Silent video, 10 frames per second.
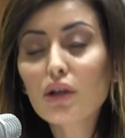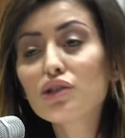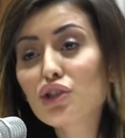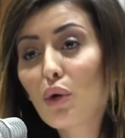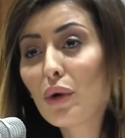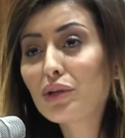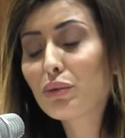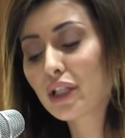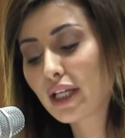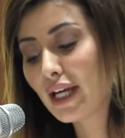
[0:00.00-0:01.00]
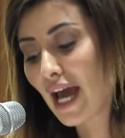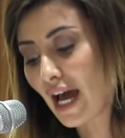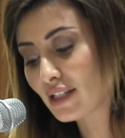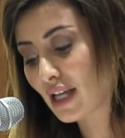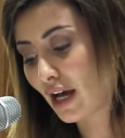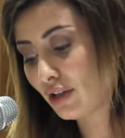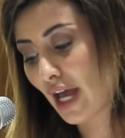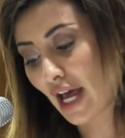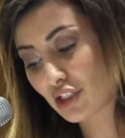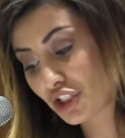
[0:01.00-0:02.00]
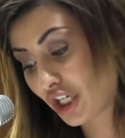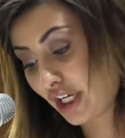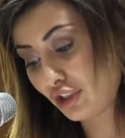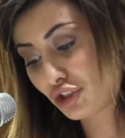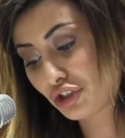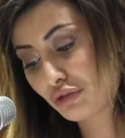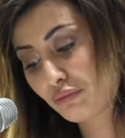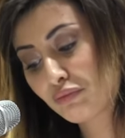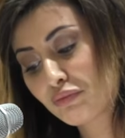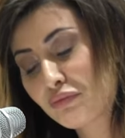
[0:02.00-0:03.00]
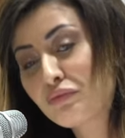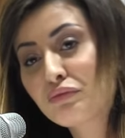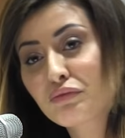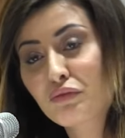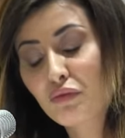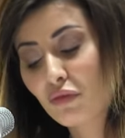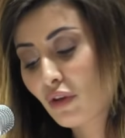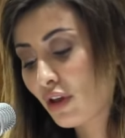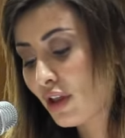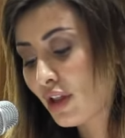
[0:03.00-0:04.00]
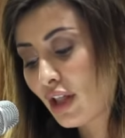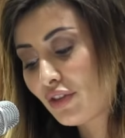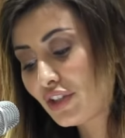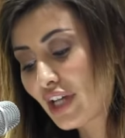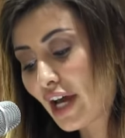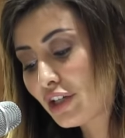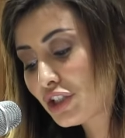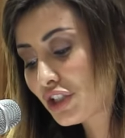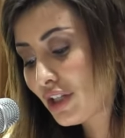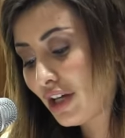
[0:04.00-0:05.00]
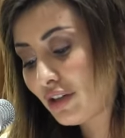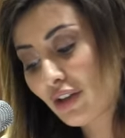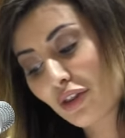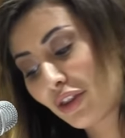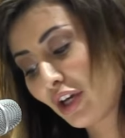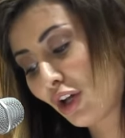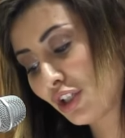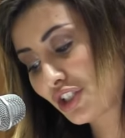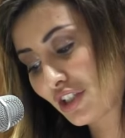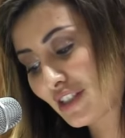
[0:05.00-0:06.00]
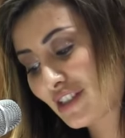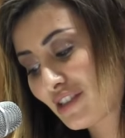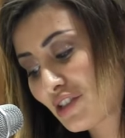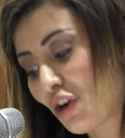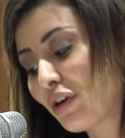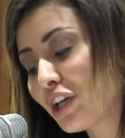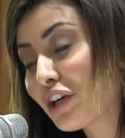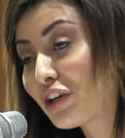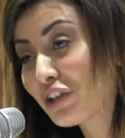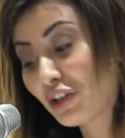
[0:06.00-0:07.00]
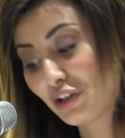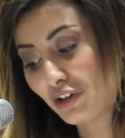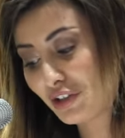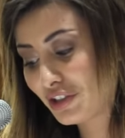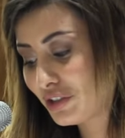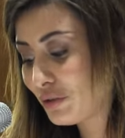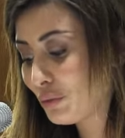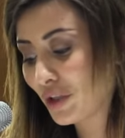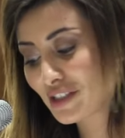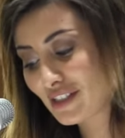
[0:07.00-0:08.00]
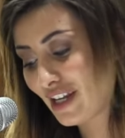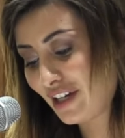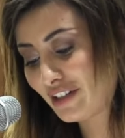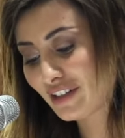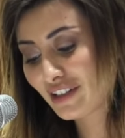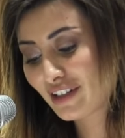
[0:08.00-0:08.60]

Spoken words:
So what really has changed? The Danish theologist Søren Kierkegaard once said,